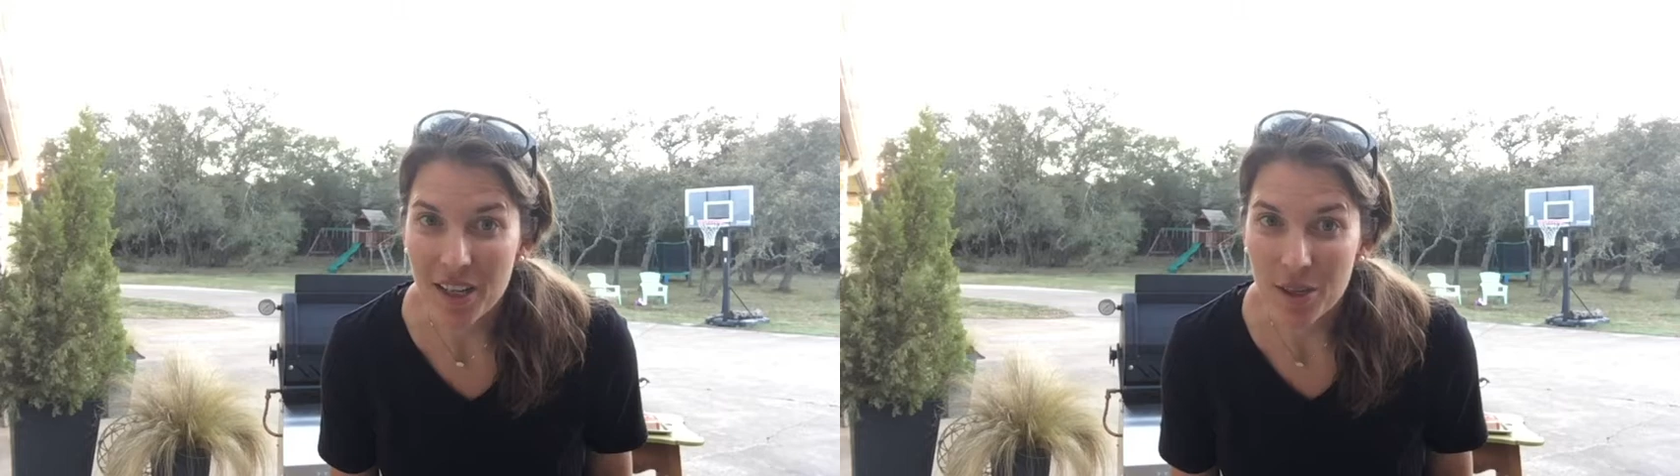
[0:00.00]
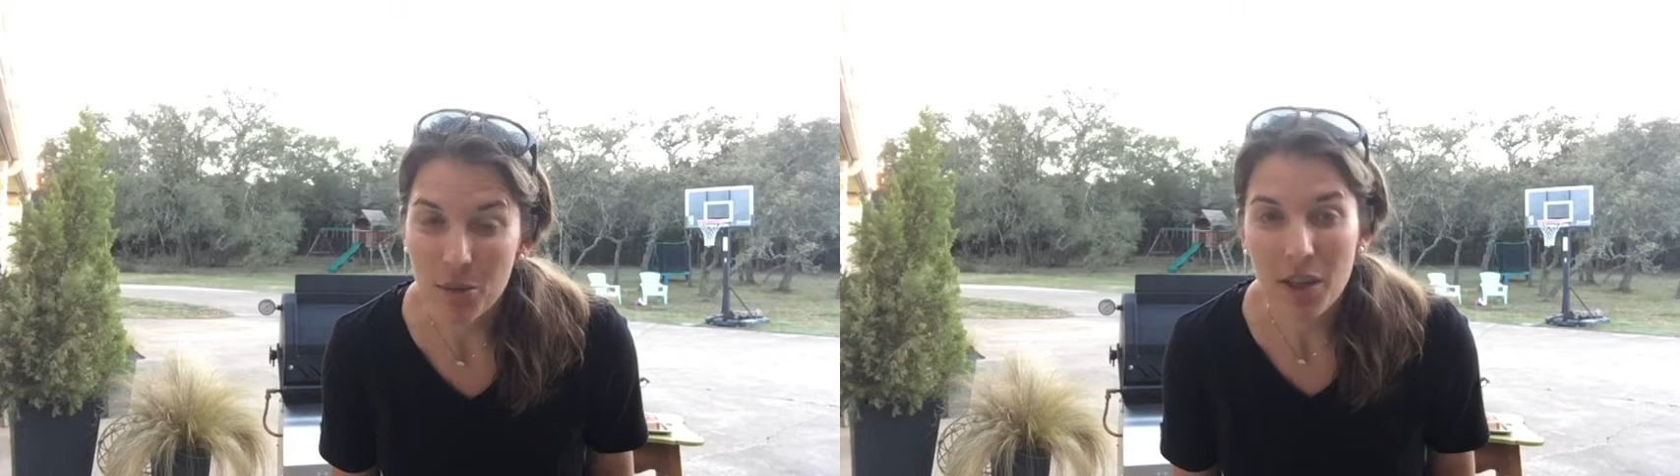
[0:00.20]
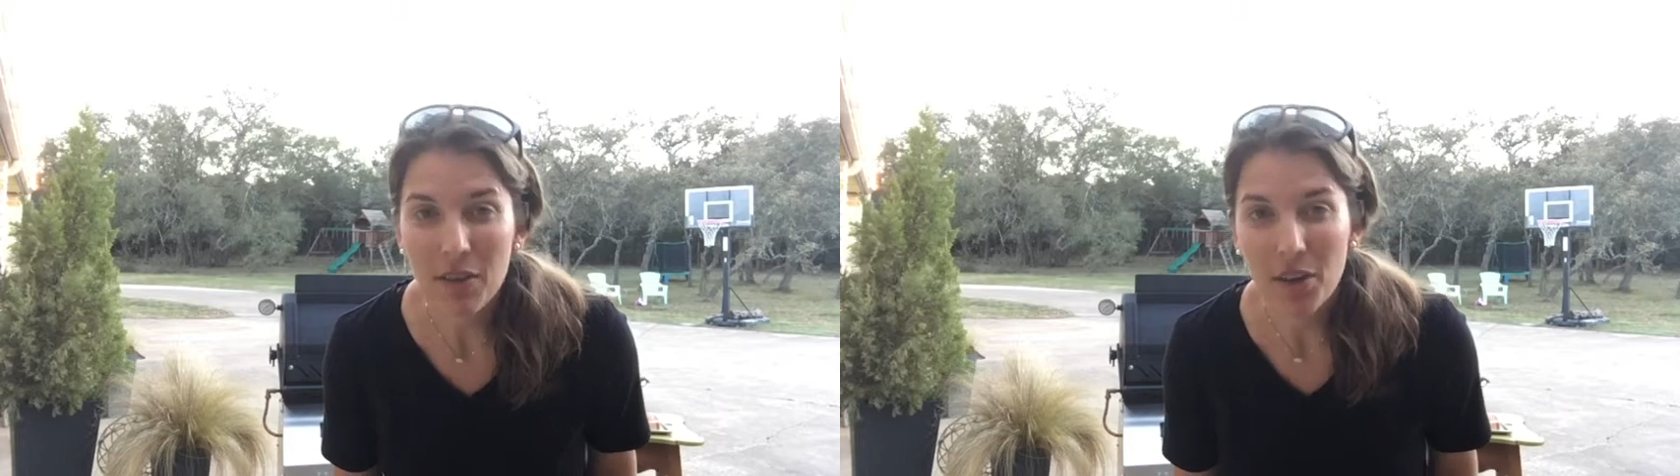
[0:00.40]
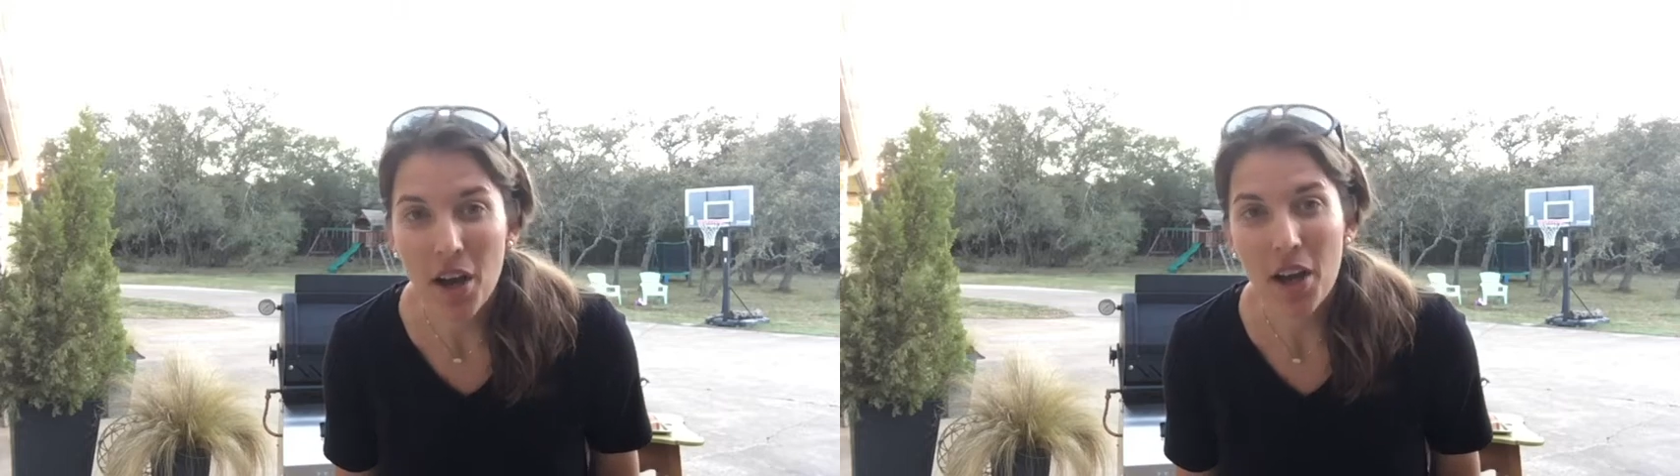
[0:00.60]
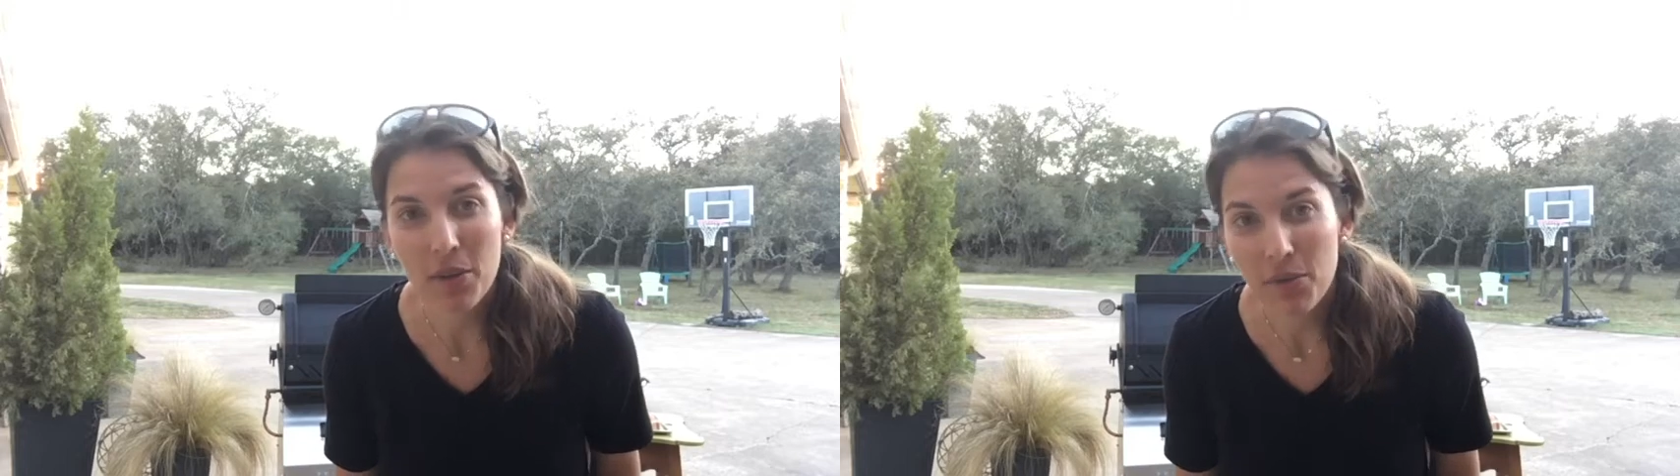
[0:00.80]
So we have
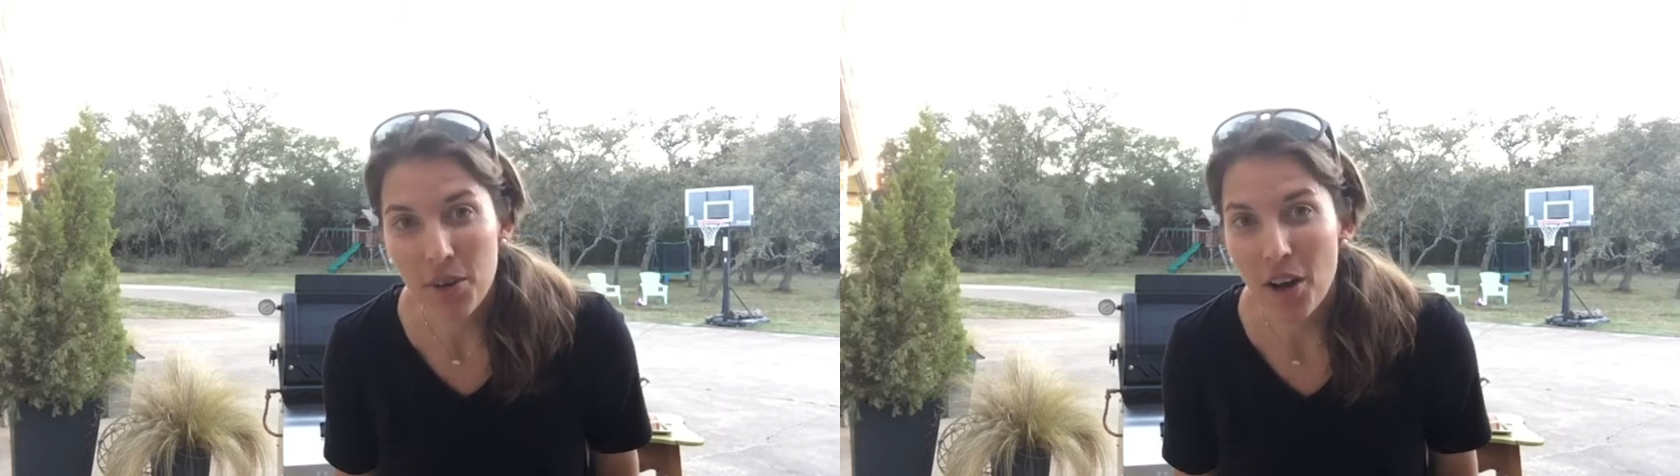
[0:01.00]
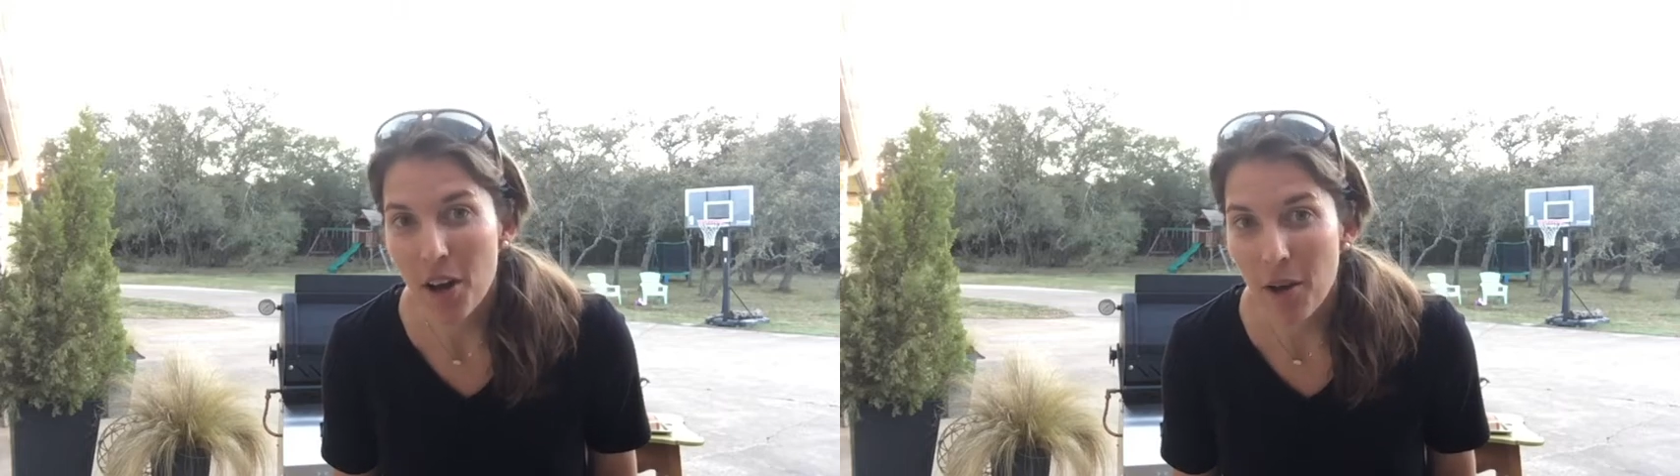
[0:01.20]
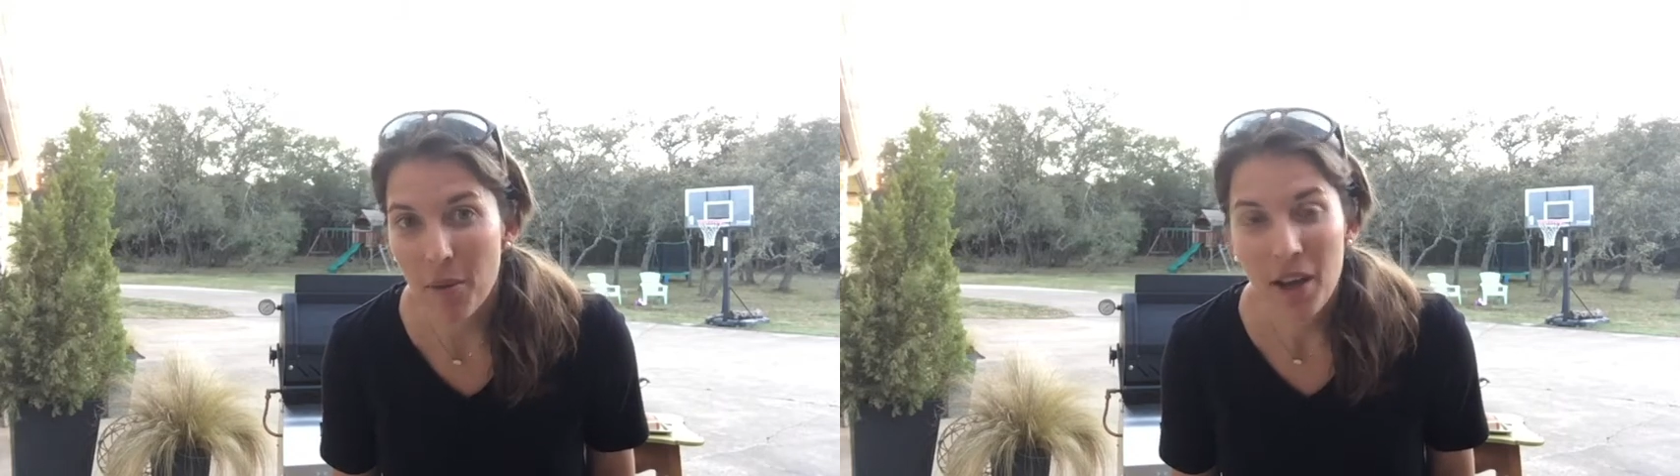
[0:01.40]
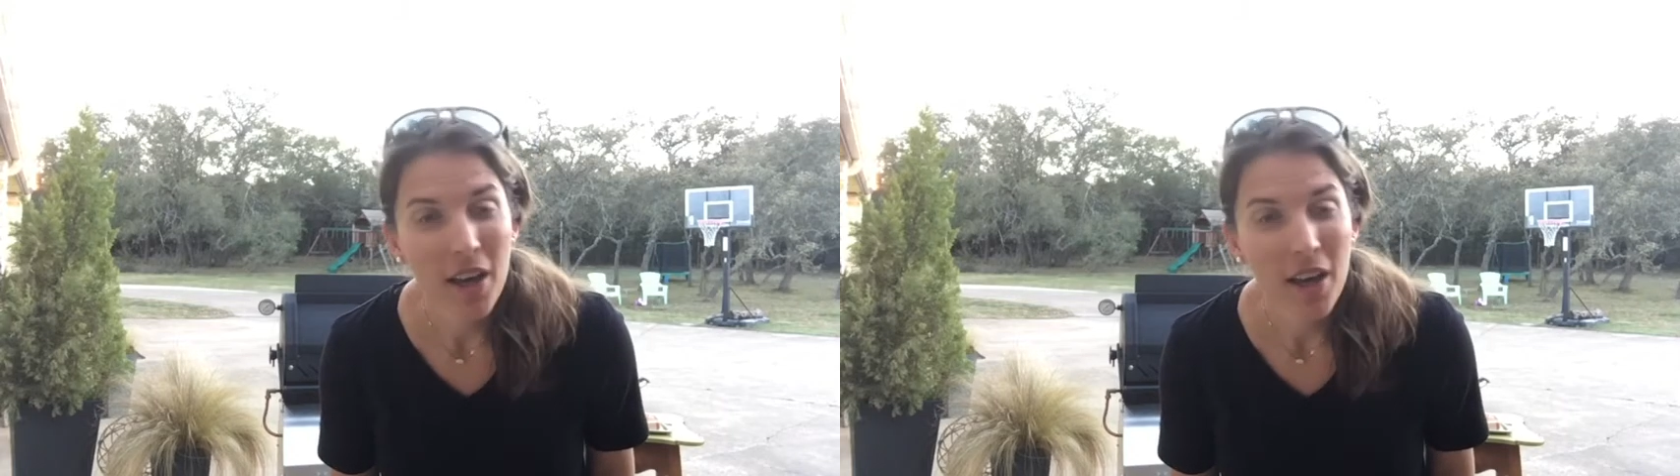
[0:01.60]
gone from